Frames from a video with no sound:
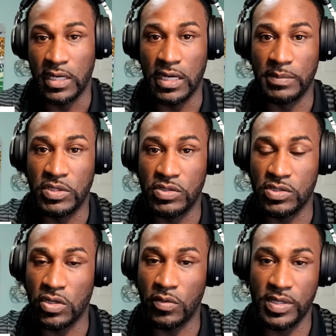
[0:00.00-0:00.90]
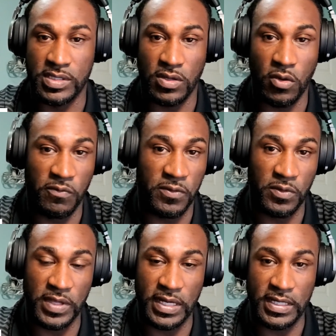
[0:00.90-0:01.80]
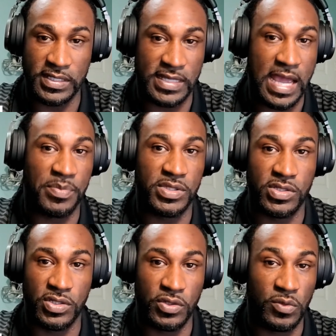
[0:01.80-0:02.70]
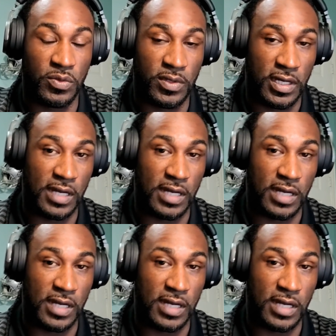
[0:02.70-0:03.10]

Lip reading: You just always hopeful that it doesn't happen to you.